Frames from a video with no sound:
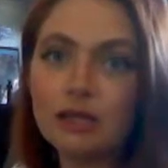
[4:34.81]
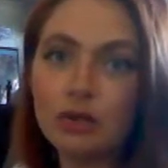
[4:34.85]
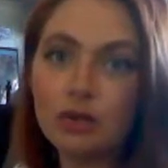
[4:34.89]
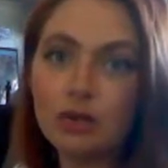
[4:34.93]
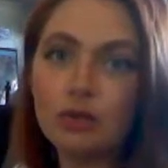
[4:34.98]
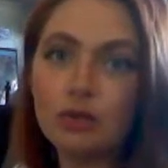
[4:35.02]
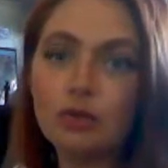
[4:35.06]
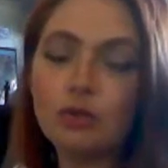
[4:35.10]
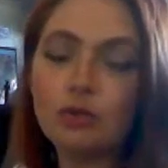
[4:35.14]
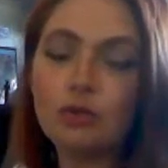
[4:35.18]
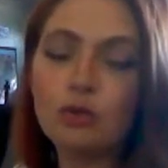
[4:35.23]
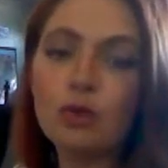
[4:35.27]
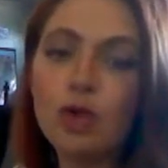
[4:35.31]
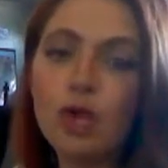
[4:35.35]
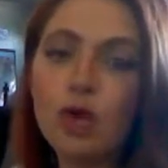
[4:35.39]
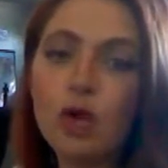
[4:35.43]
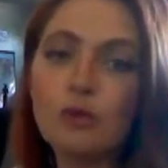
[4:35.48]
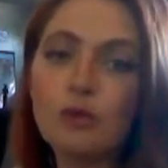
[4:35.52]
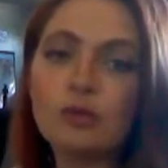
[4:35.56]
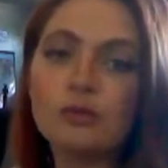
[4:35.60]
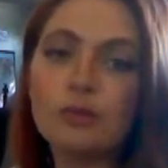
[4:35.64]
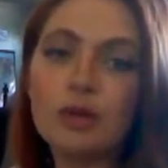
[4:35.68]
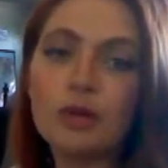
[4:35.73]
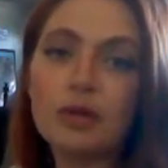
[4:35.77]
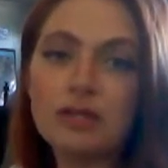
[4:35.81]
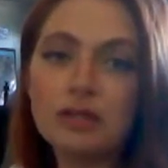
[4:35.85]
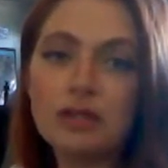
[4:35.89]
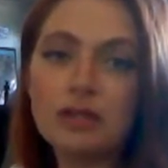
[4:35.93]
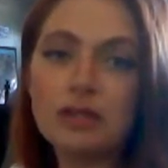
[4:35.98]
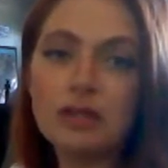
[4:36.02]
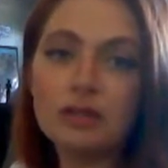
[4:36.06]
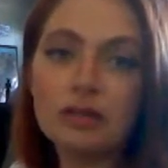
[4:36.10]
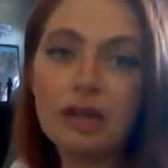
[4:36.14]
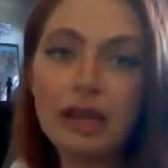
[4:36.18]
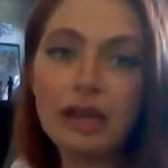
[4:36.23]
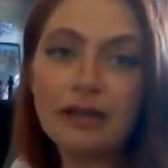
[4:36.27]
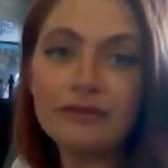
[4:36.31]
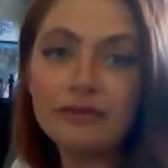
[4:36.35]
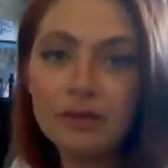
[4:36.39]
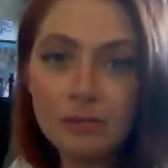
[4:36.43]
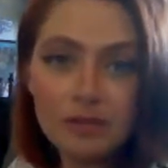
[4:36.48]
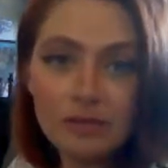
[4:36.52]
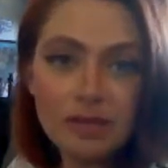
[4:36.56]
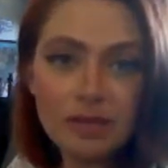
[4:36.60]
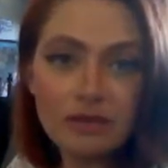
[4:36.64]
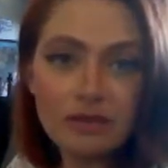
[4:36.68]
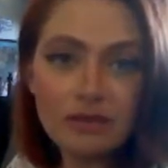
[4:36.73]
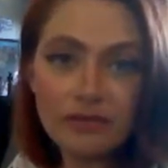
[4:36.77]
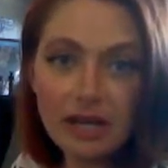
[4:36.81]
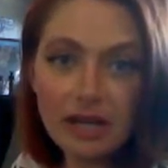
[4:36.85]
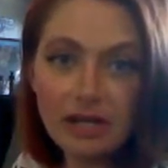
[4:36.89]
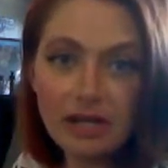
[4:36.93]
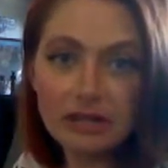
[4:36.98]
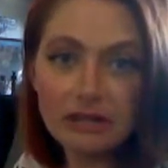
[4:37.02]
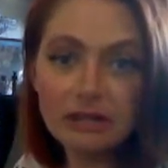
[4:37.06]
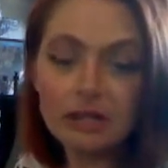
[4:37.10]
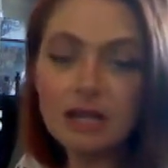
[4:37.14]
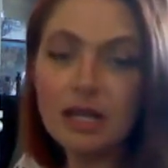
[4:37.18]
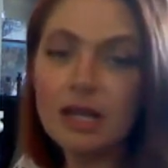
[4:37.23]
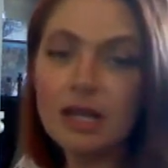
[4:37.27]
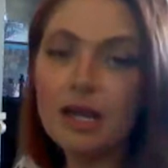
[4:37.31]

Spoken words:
who was put into your life to be your friend.